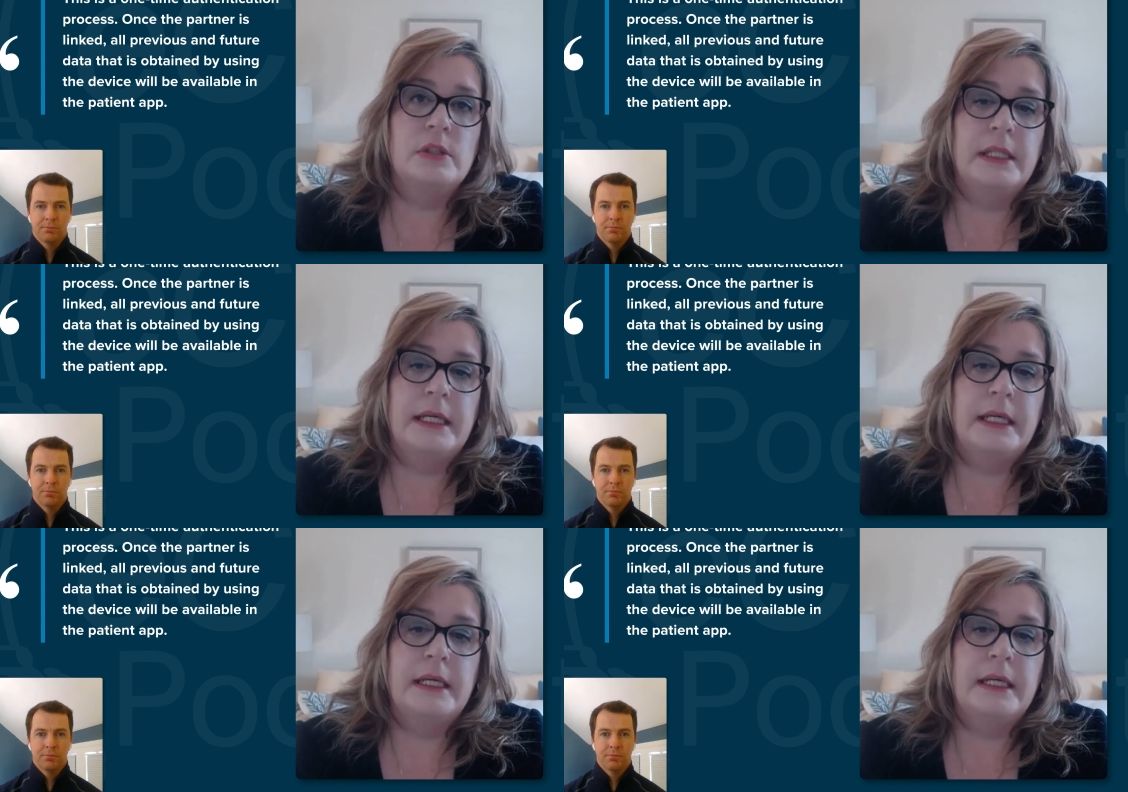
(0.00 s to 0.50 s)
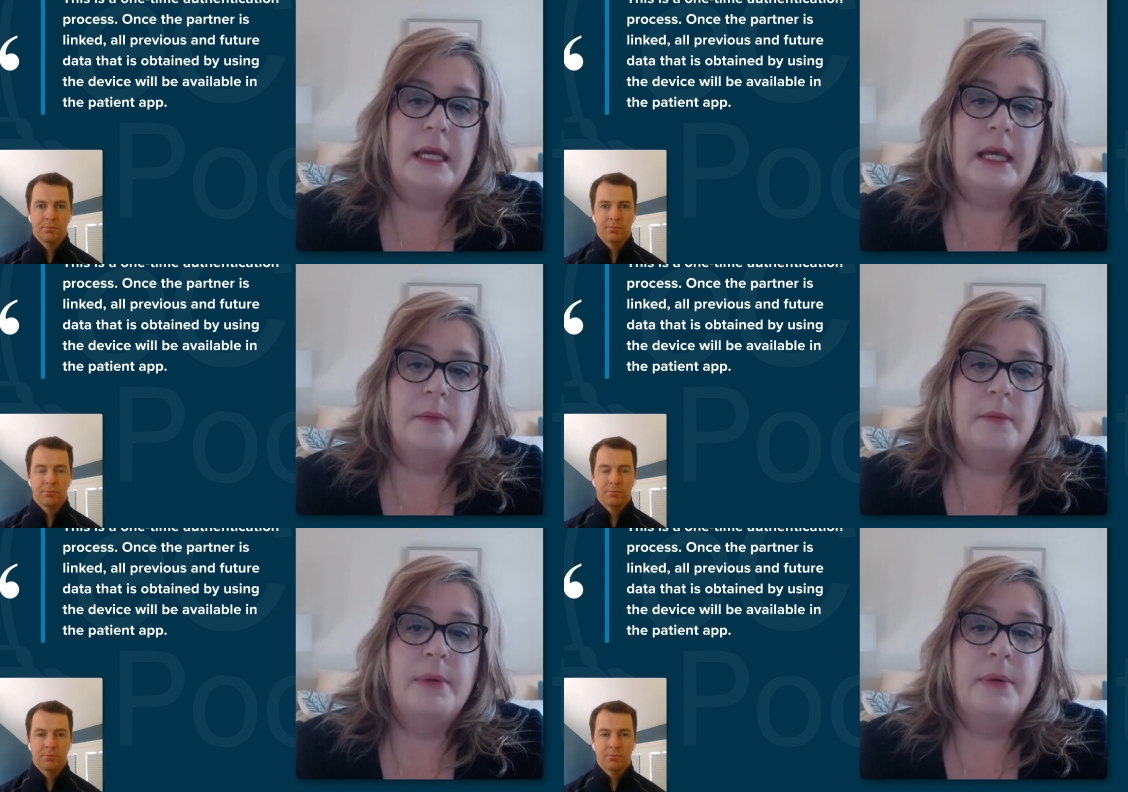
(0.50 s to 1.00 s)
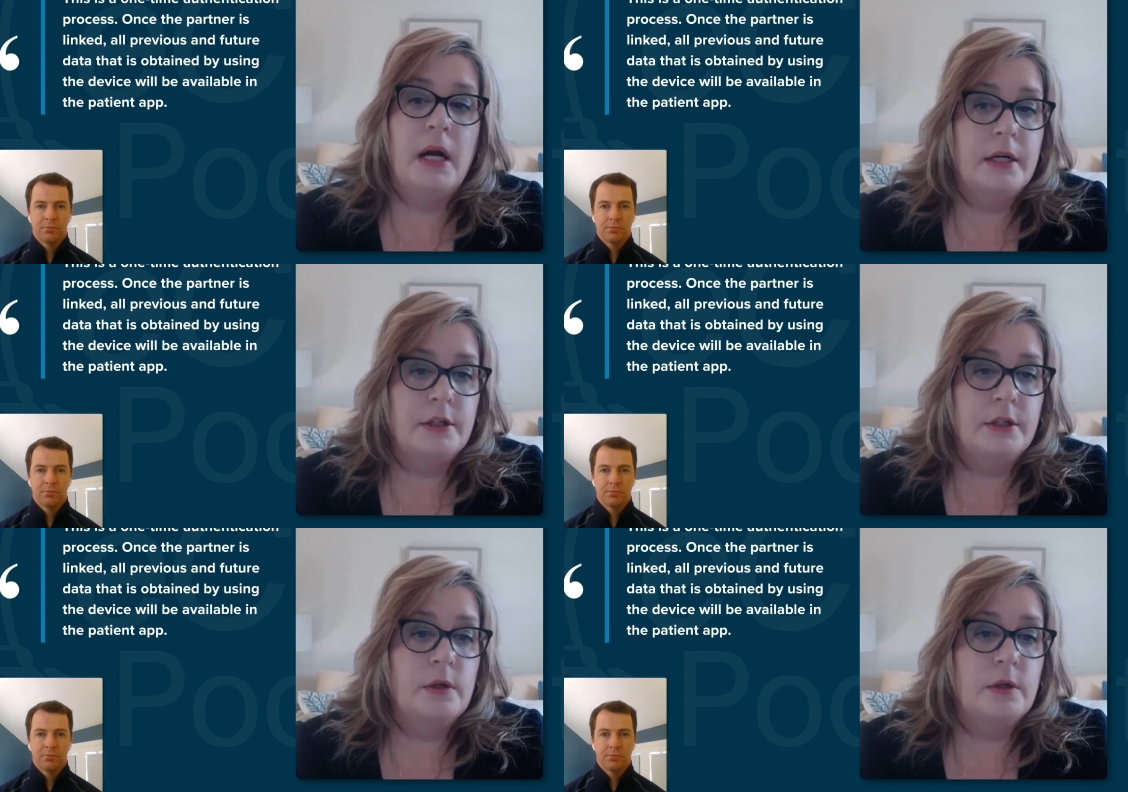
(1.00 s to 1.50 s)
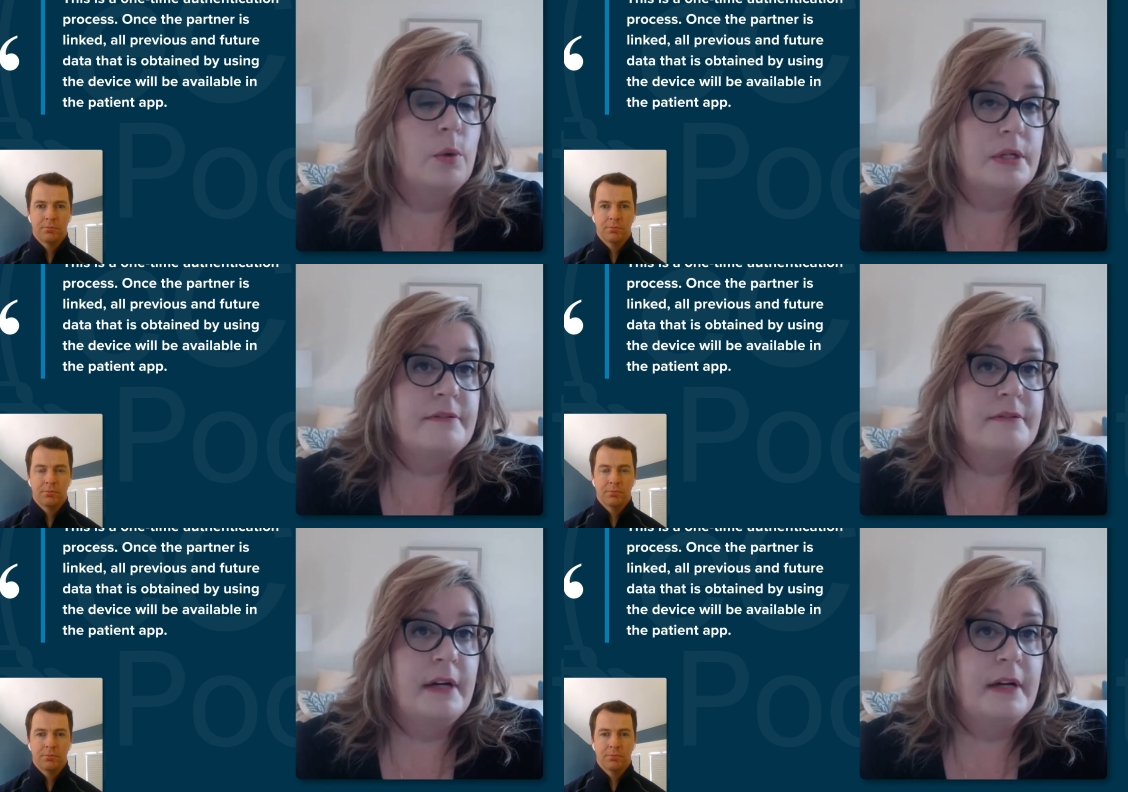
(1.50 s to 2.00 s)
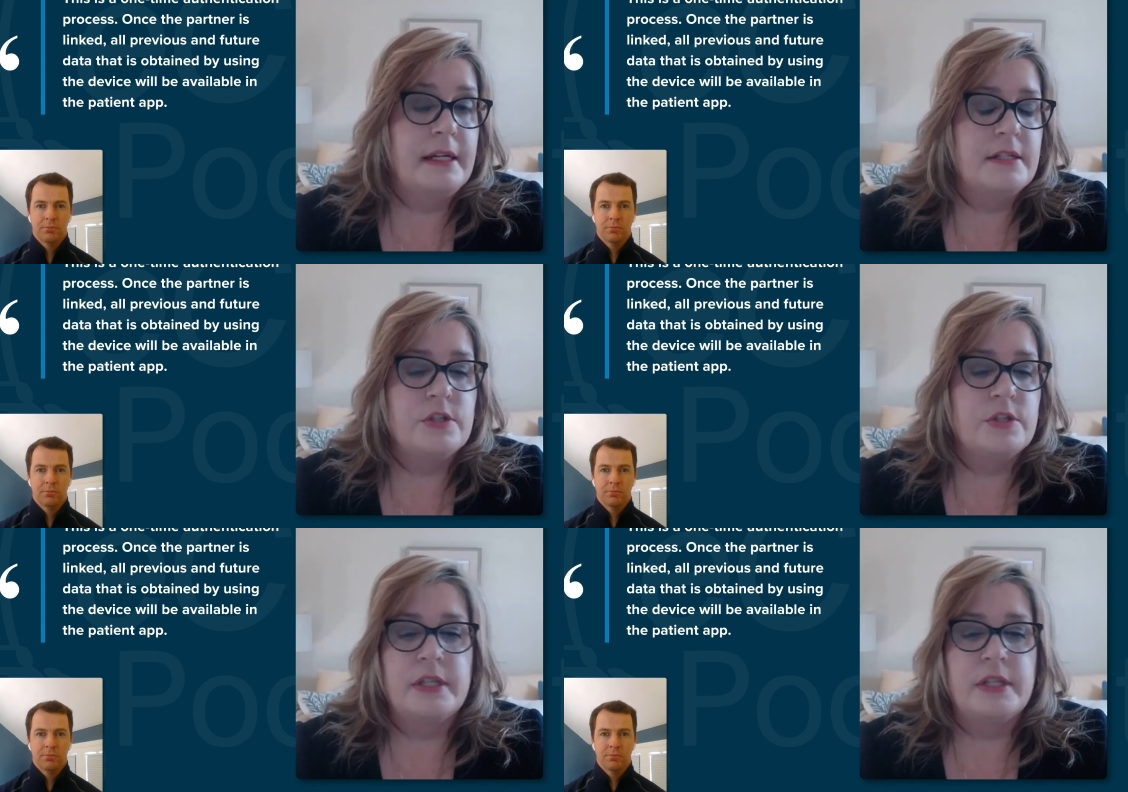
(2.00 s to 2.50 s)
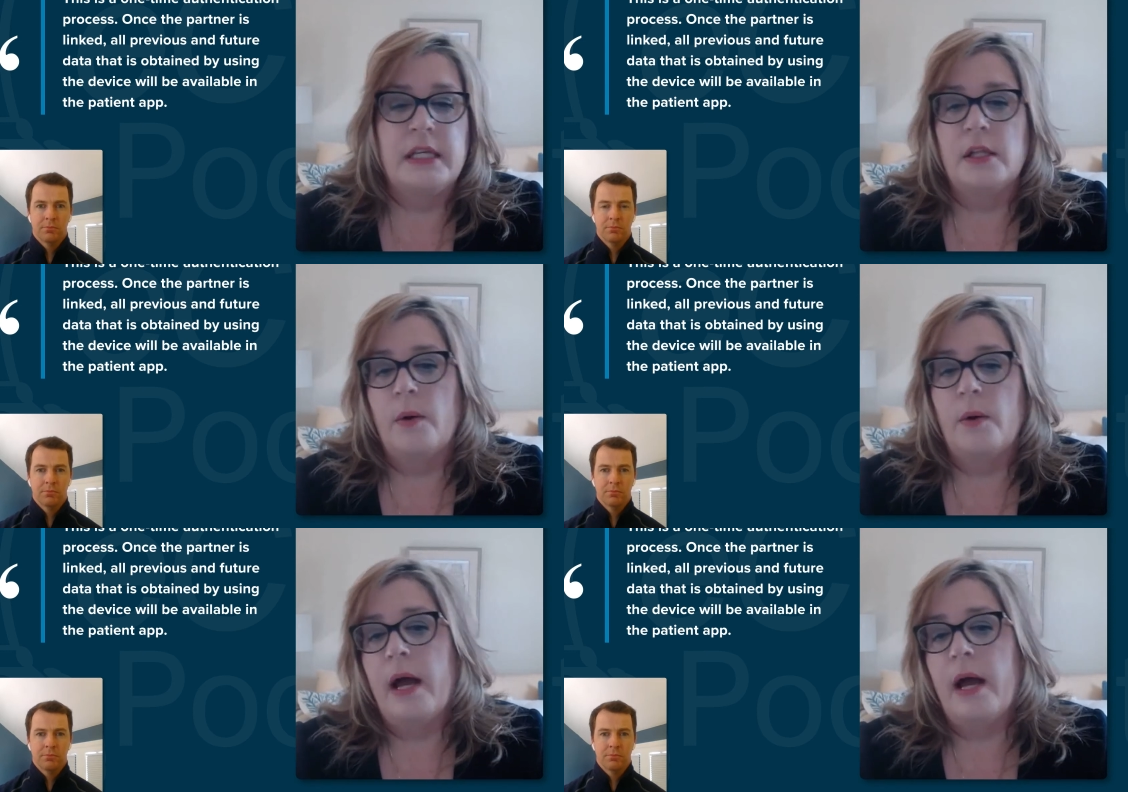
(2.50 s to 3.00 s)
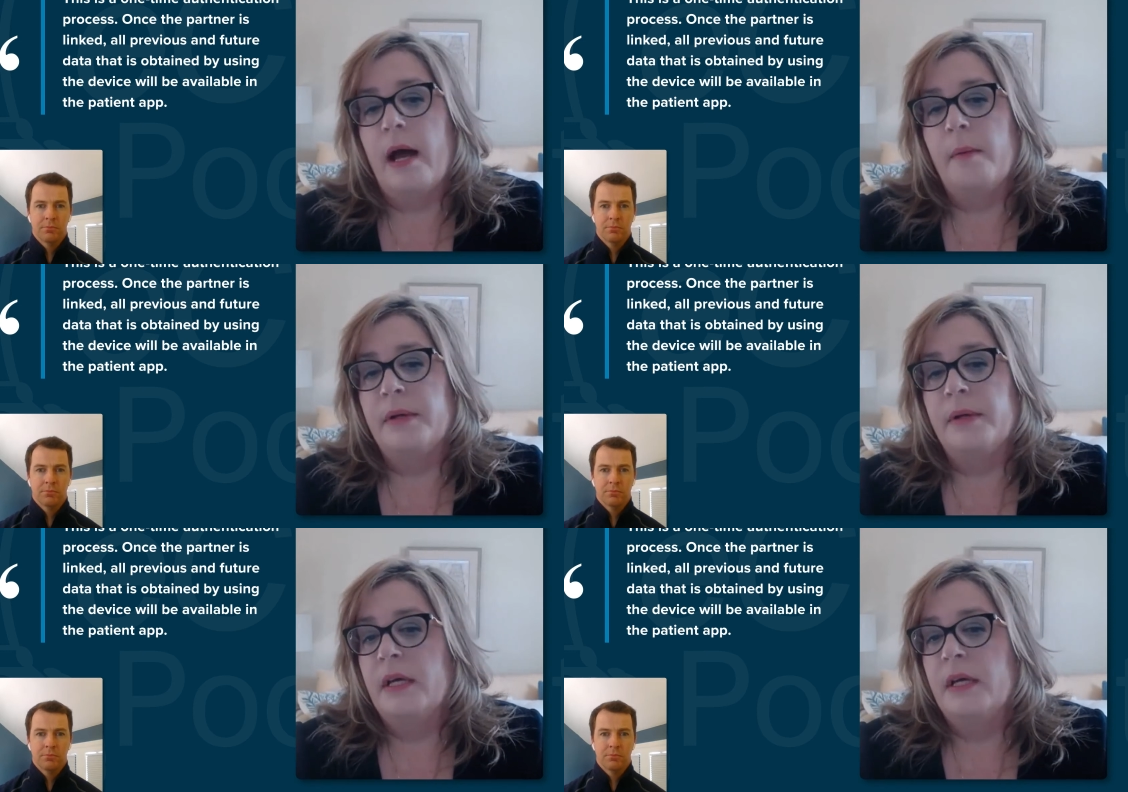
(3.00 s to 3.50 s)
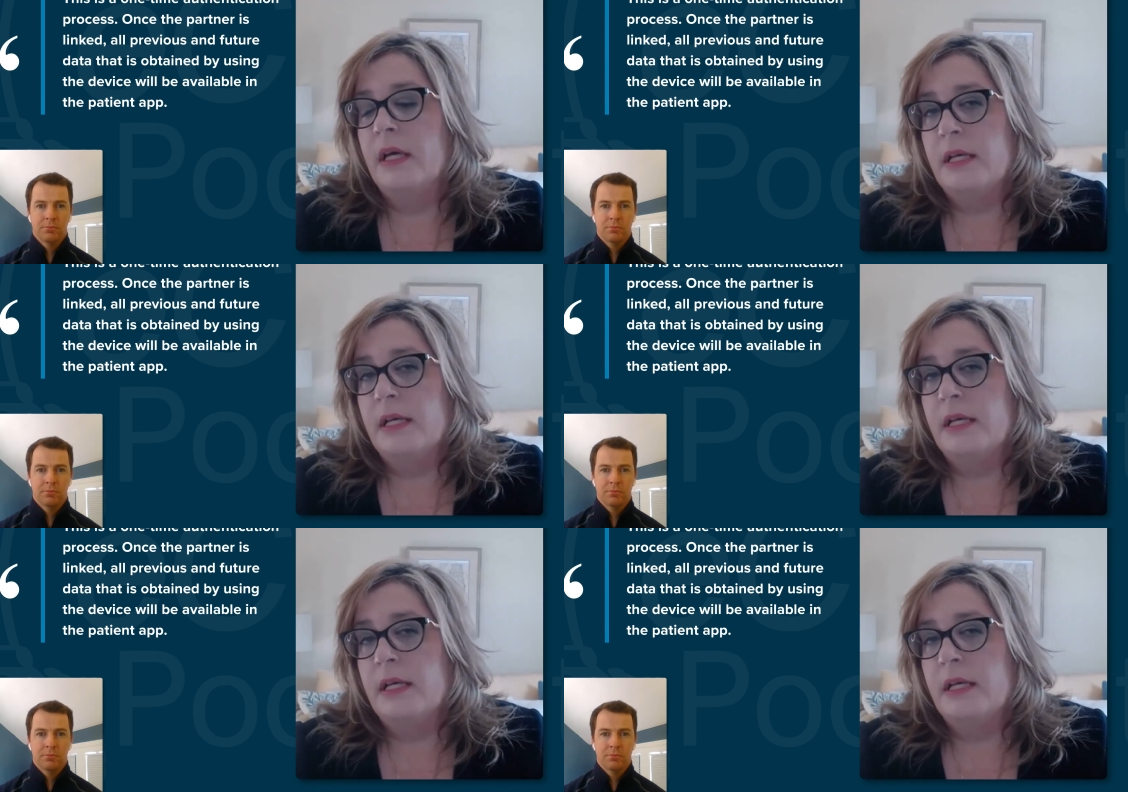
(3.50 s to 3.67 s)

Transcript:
Speaker 1: to link a partner or a device to the healow app